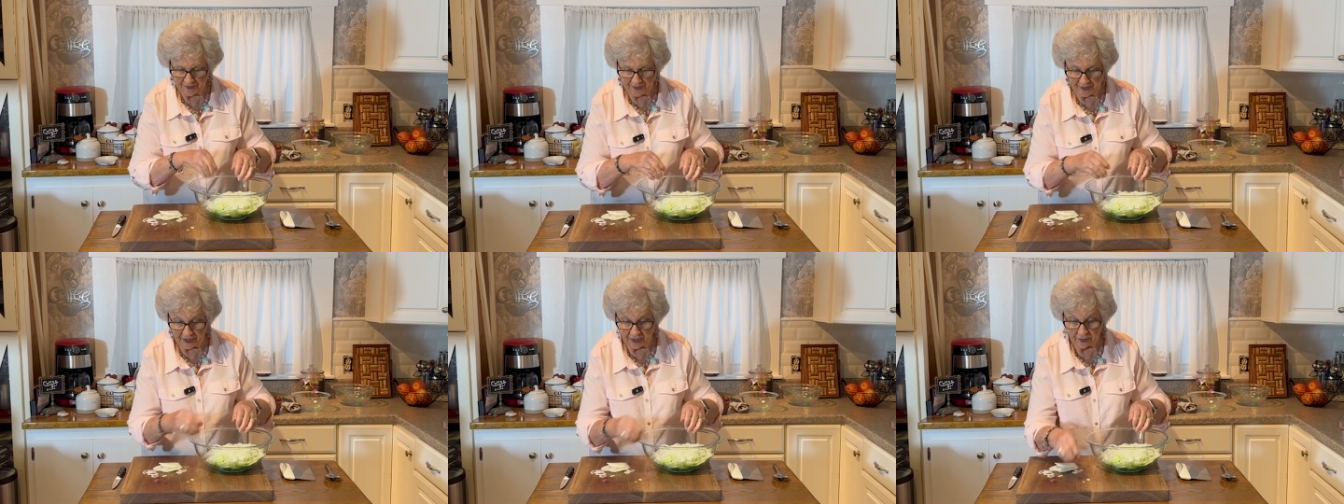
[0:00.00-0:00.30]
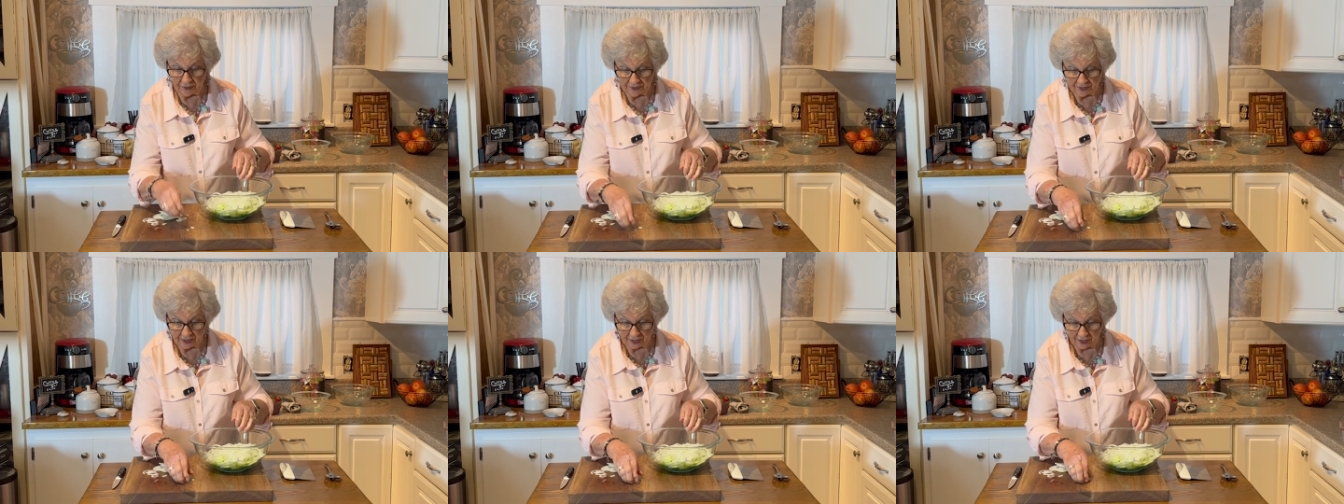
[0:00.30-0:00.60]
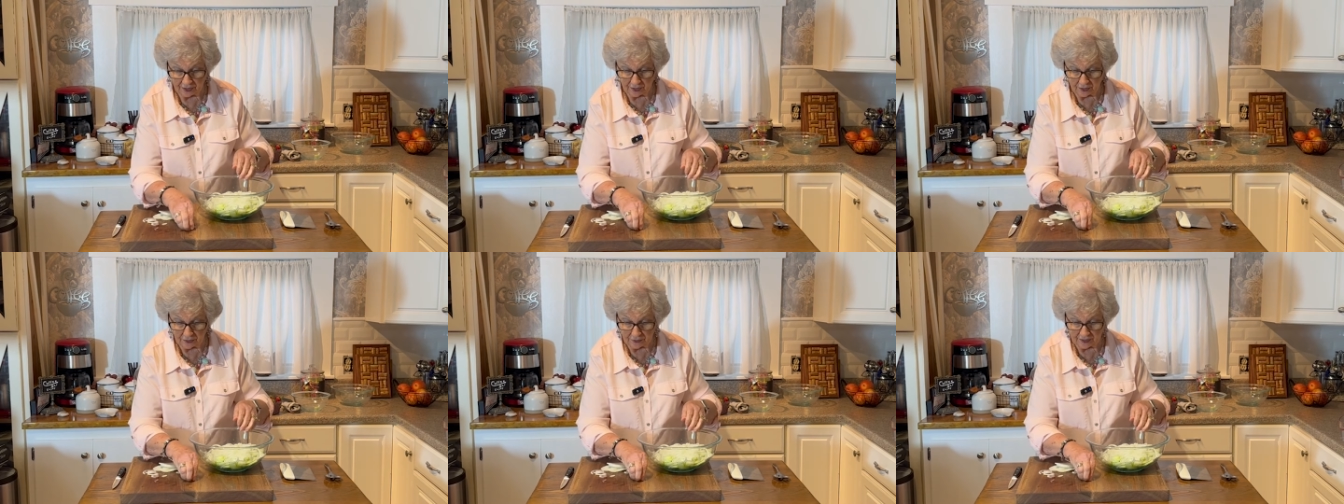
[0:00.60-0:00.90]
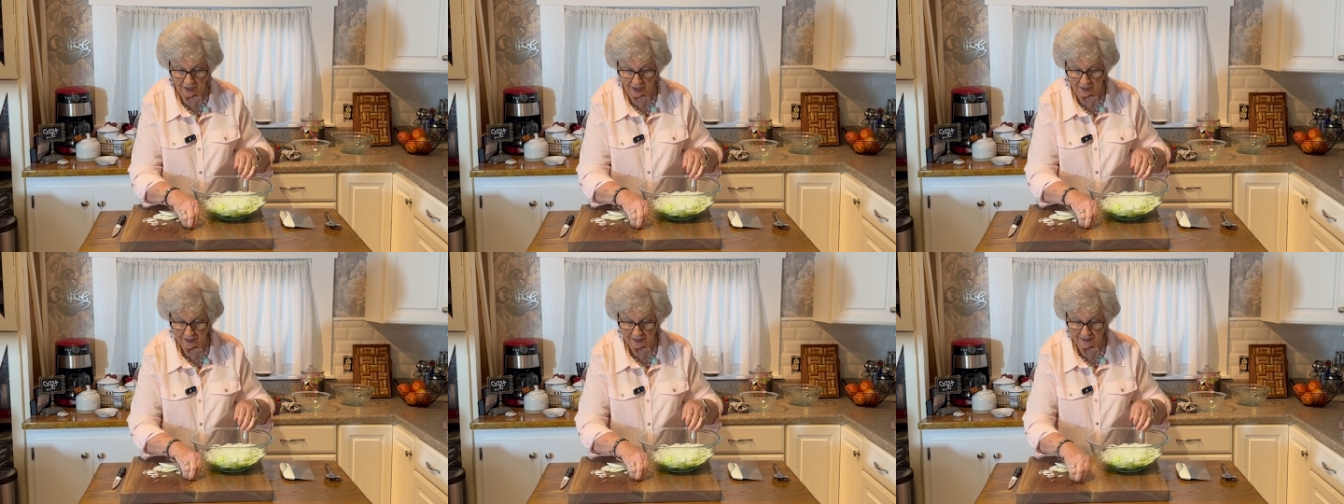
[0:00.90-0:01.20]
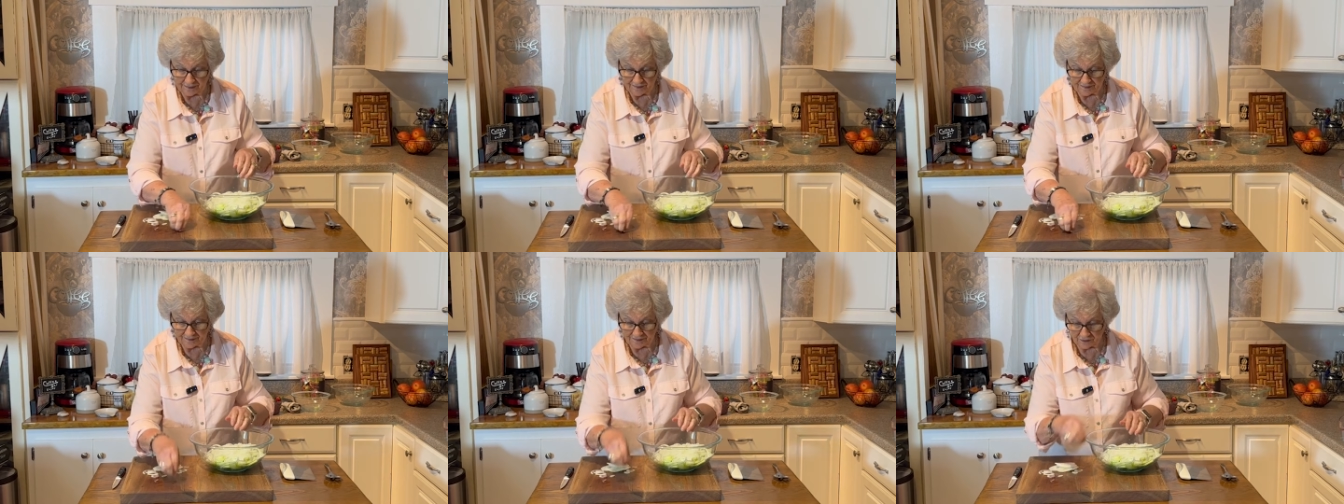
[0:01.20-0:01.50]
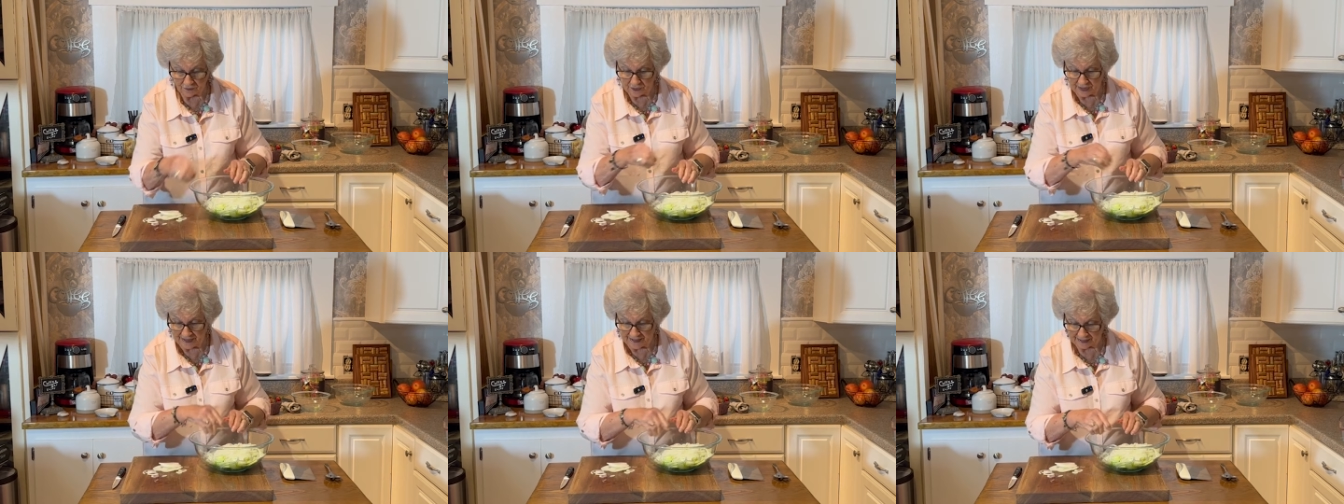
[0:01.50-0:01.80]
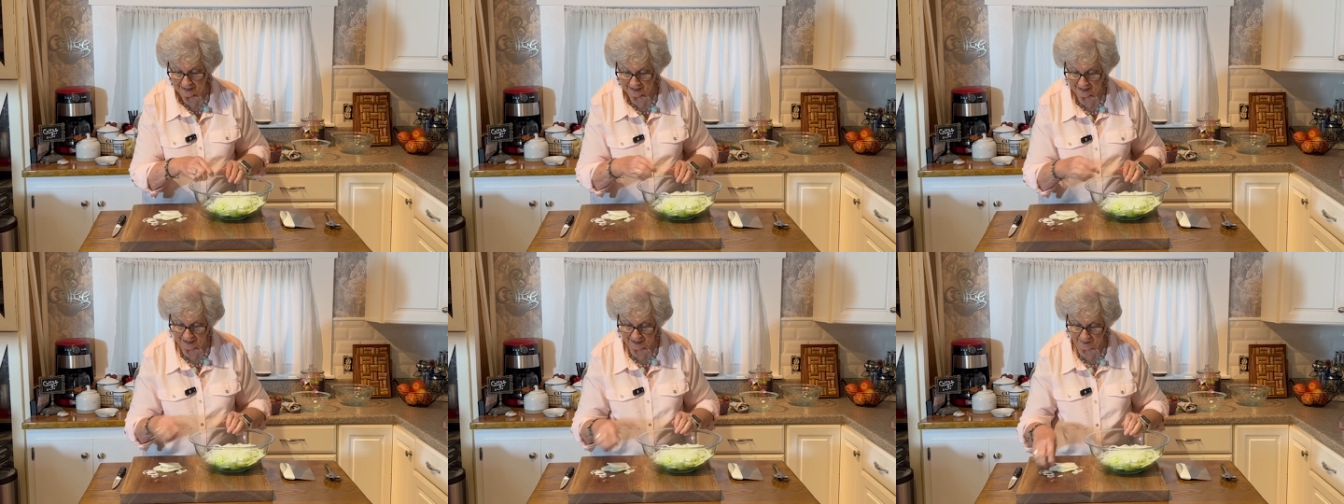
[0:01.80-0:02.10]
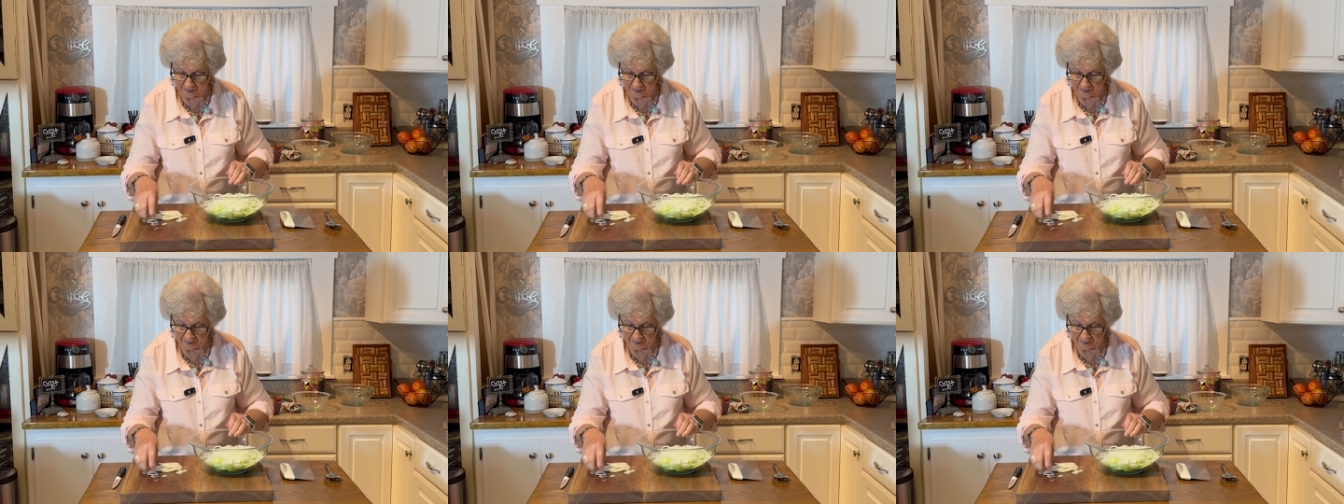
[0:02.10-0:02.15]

years ago, not recently,